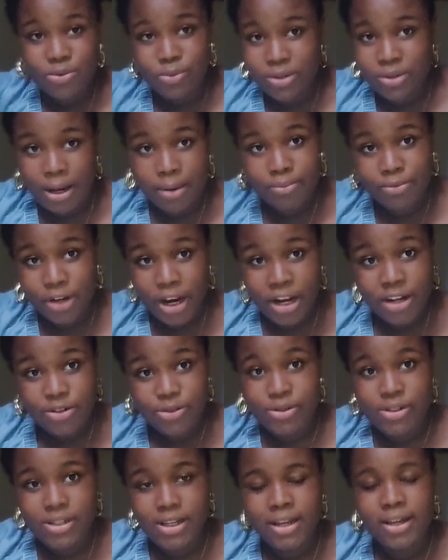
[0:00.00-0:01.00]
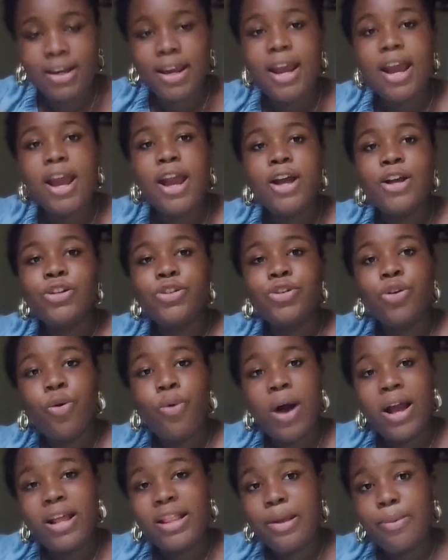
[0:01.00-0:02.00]
what I'm trying to say. So
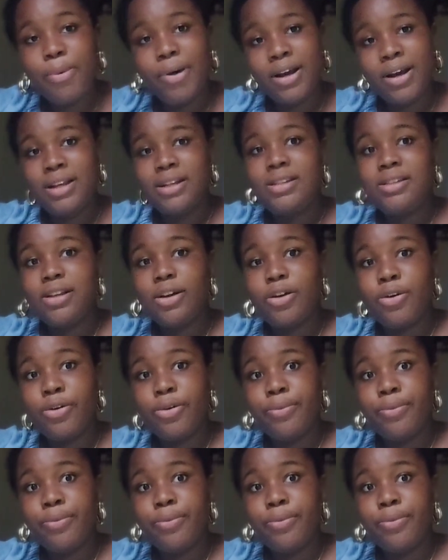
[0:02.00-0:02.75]
why the boys'